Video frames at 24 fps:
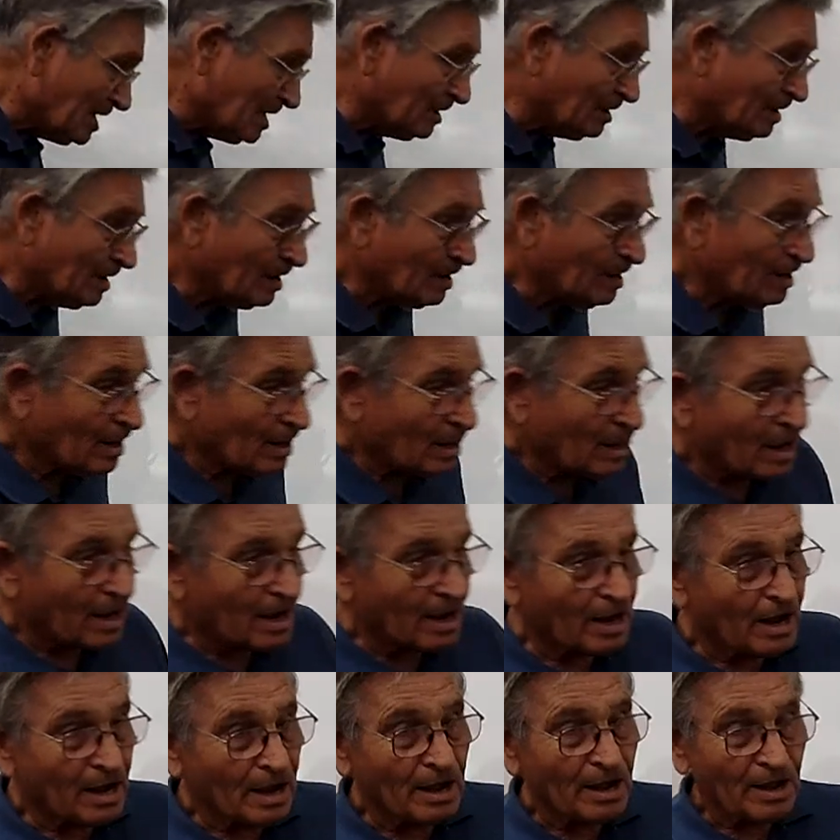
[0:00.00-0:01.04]
then
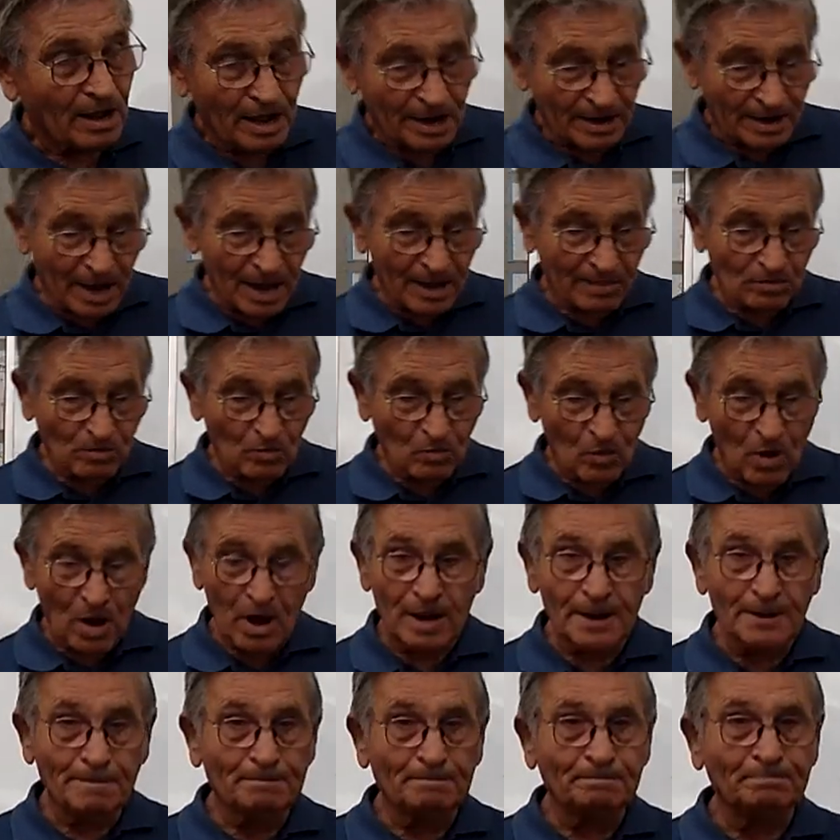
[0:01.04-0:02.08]
another
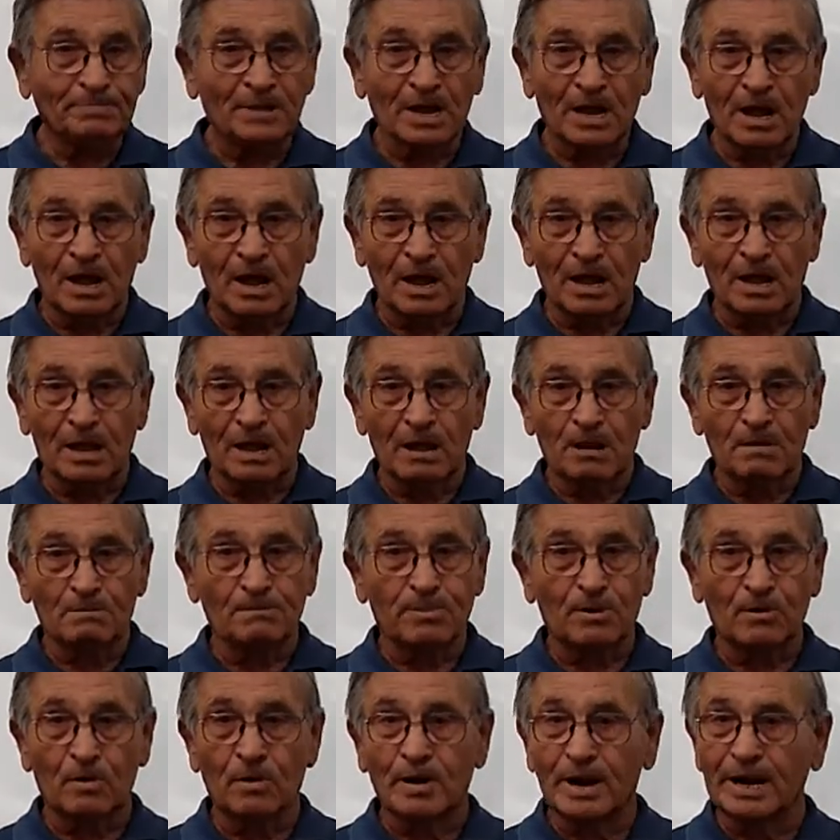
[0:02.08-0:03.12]
one,
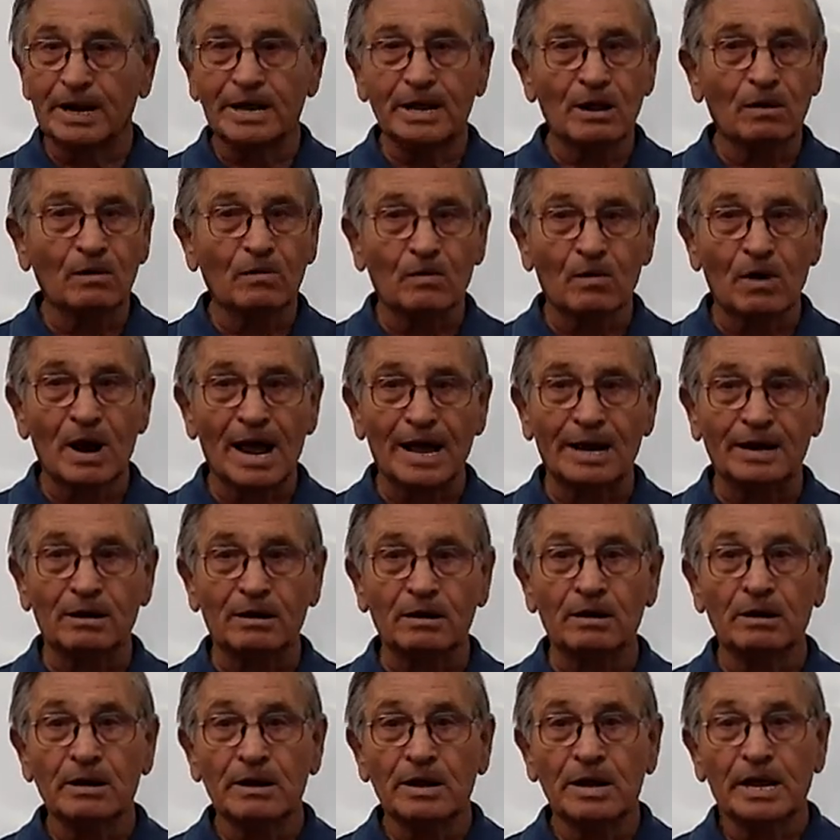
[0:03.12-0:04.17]
perennial
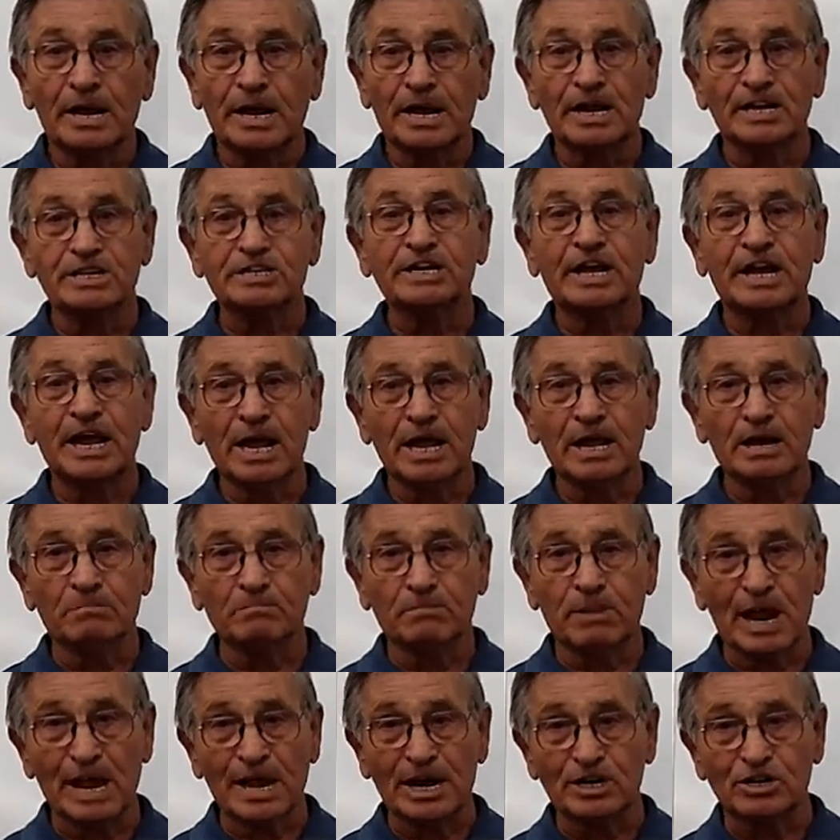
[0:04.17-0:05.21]
writer, is
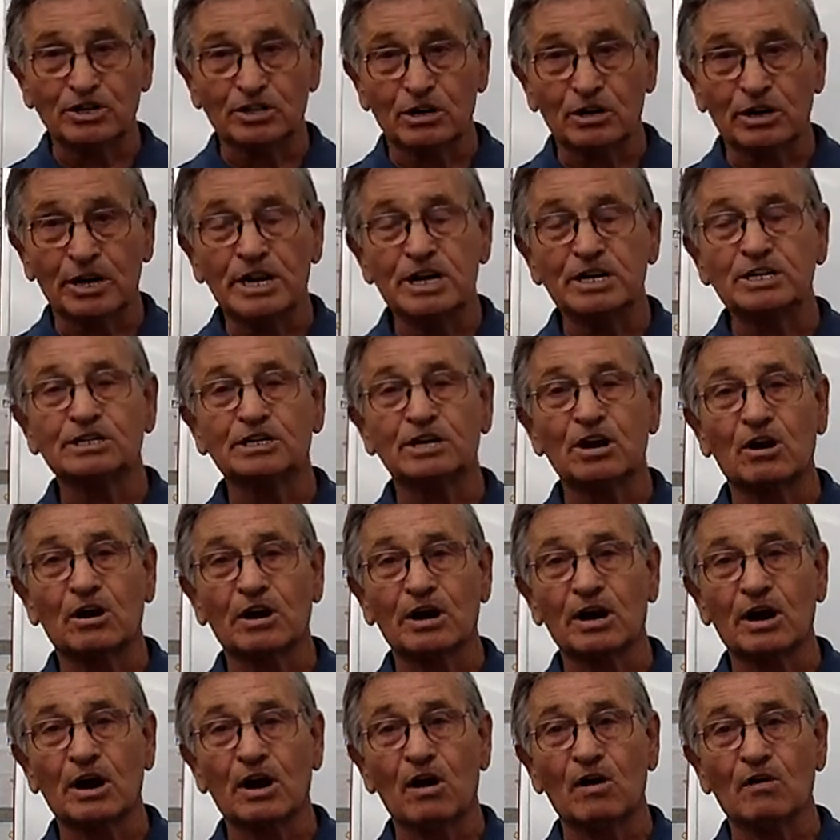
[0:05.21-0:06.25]
Ken Blanchard. He
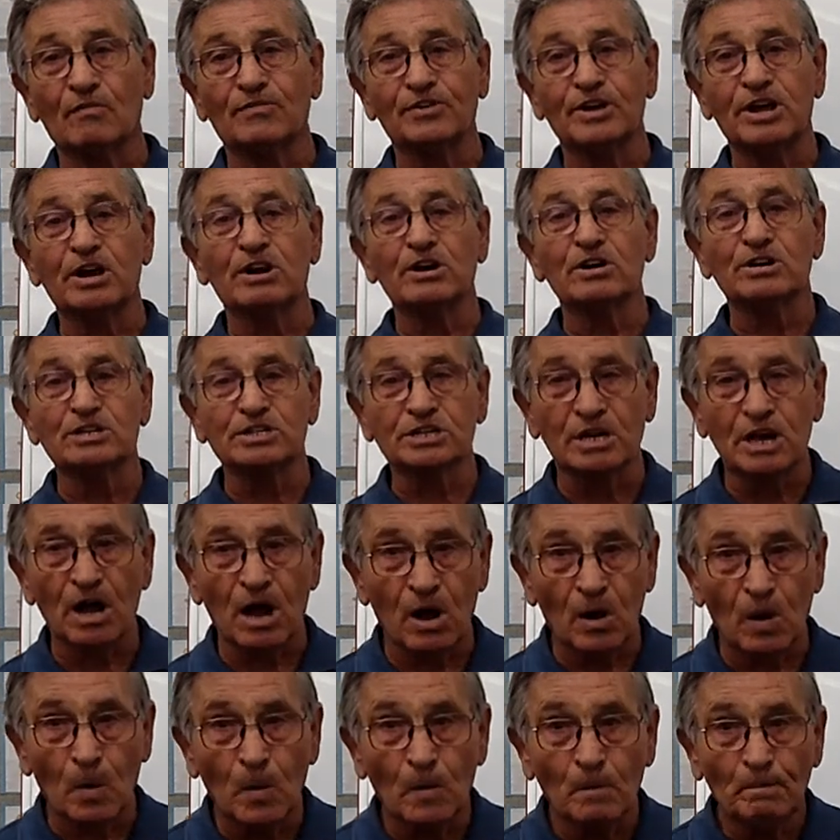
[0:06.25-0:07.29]
started off years
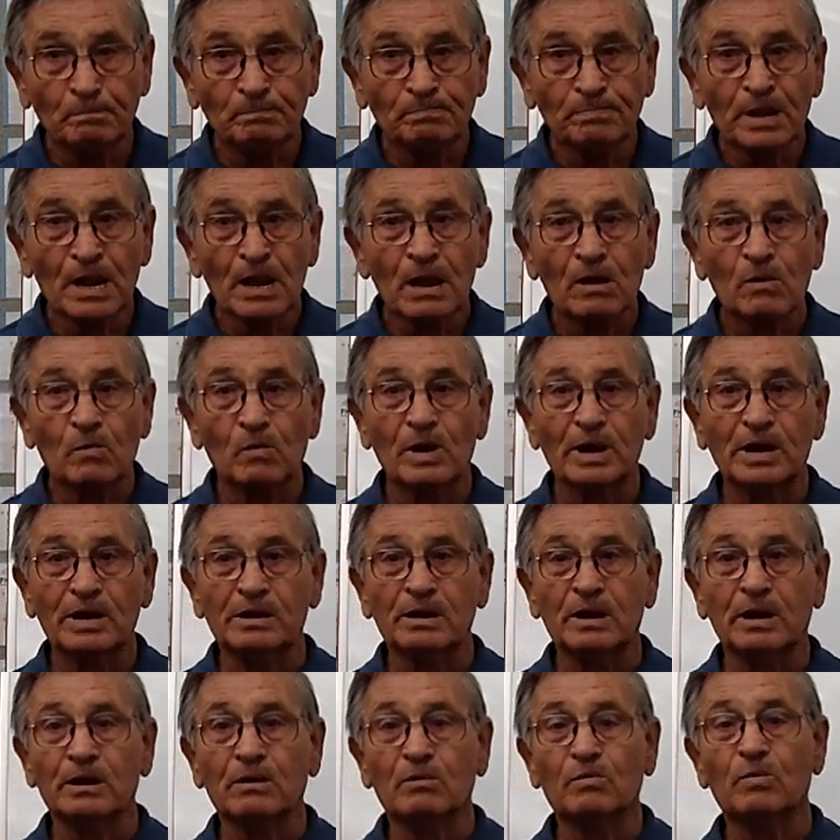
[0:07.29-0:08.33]
ago when
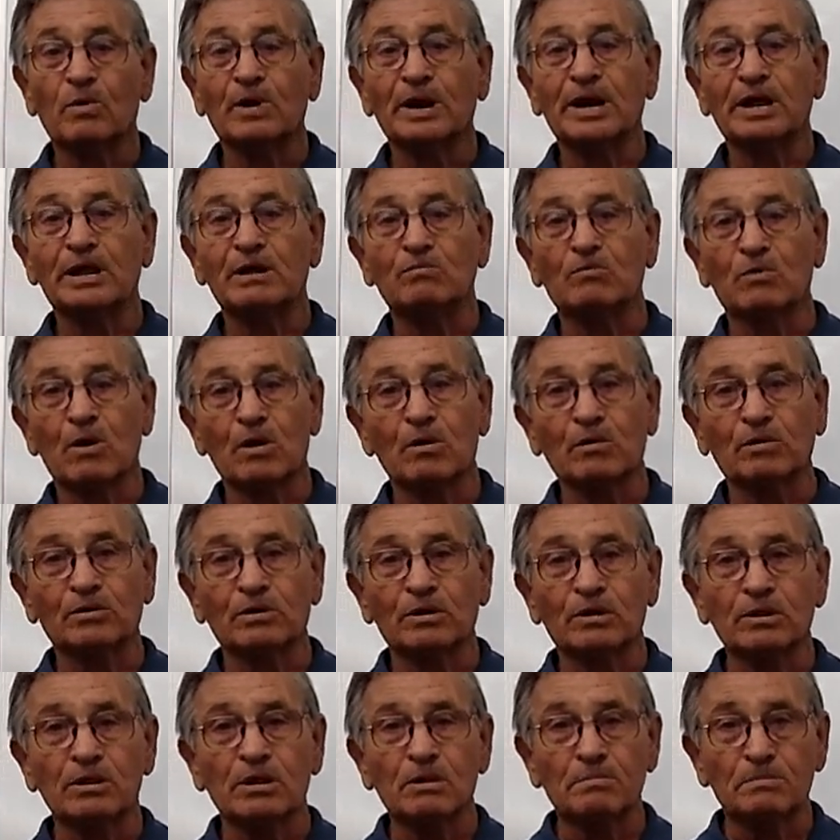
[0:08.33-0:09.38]
he
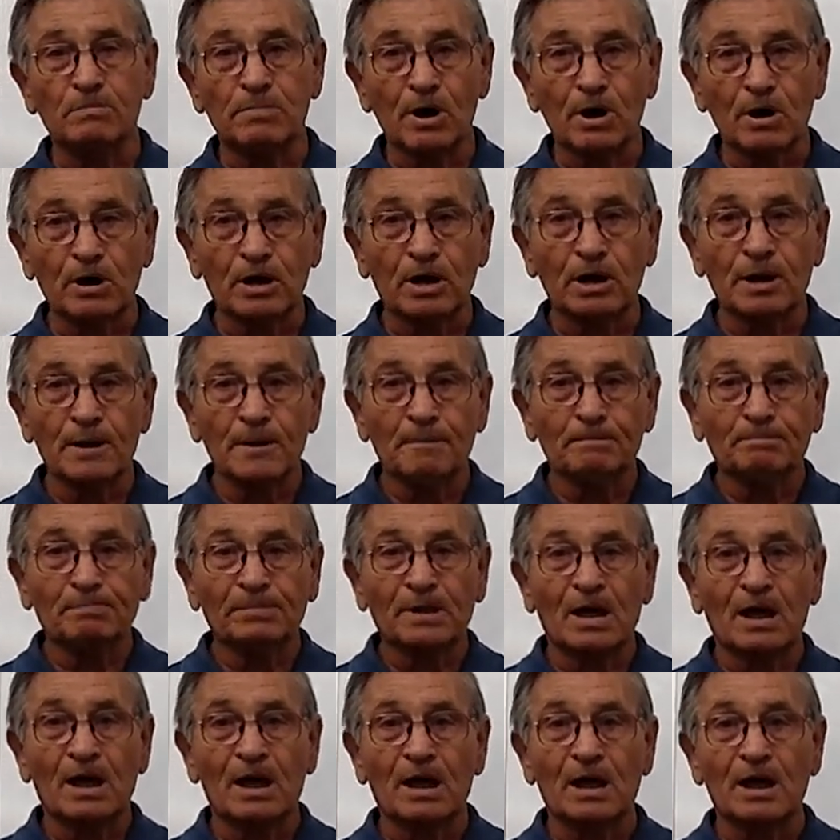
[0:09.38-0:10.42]
wrote the book,
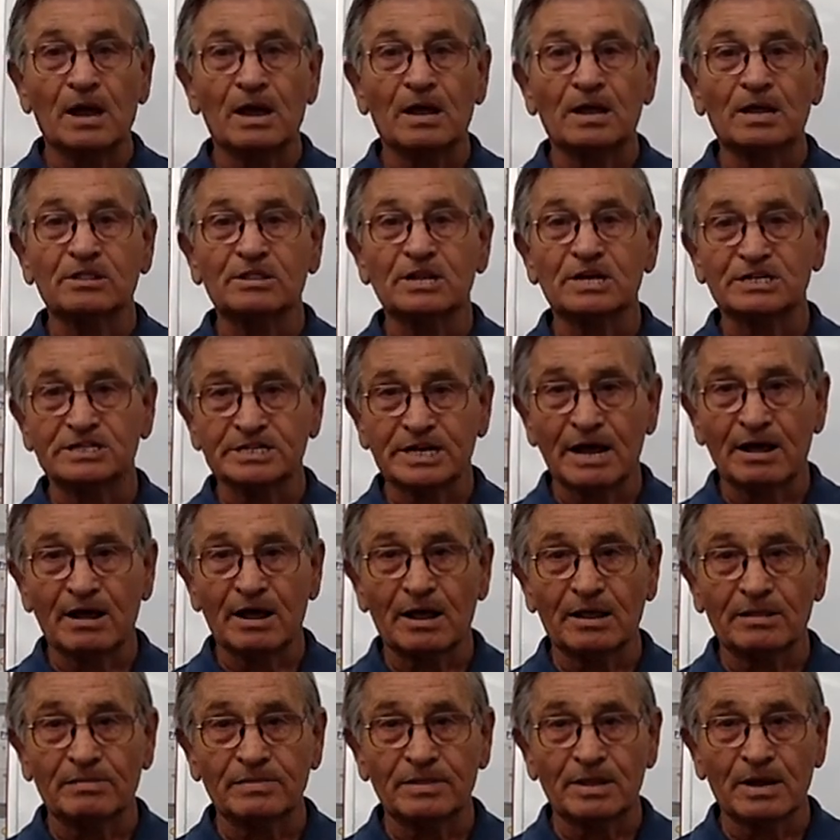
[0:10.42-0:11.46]

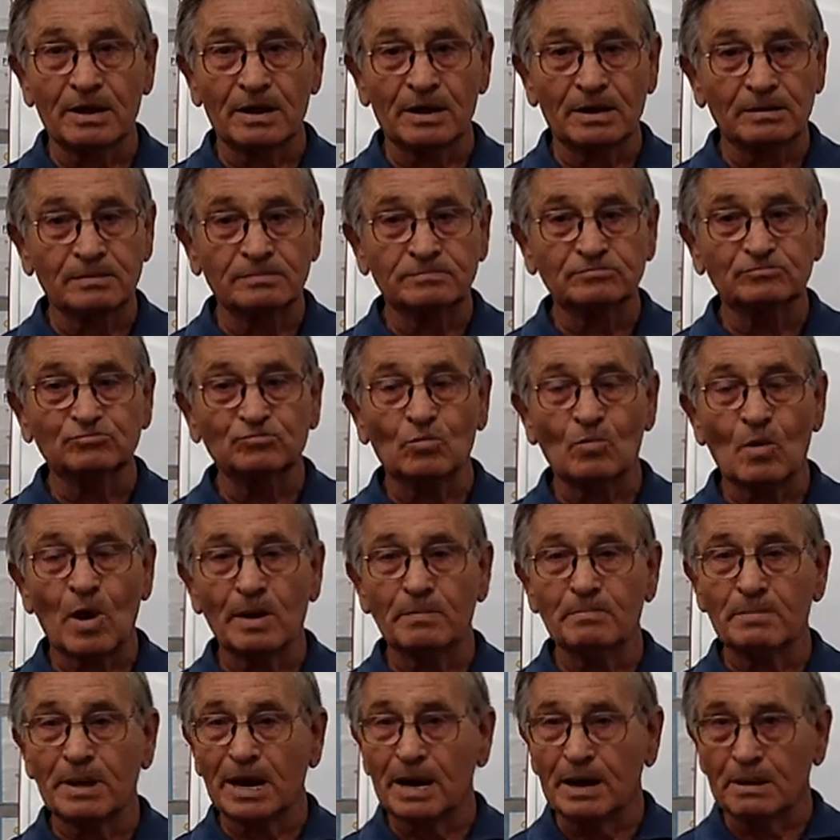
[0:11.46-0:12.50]
The
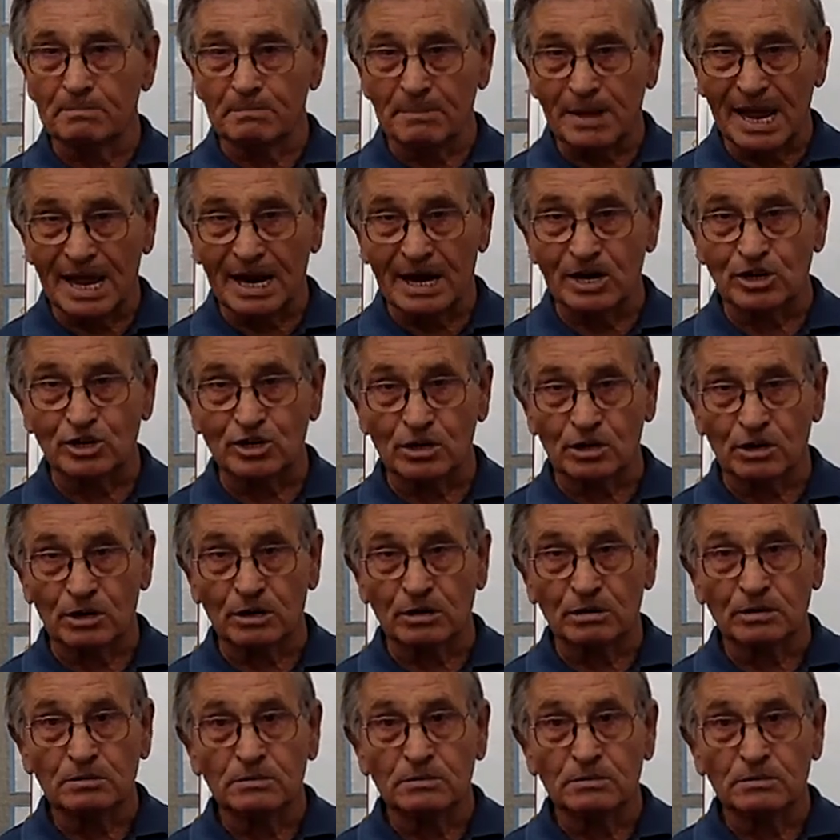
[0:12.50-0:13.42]
1 Minute Manager.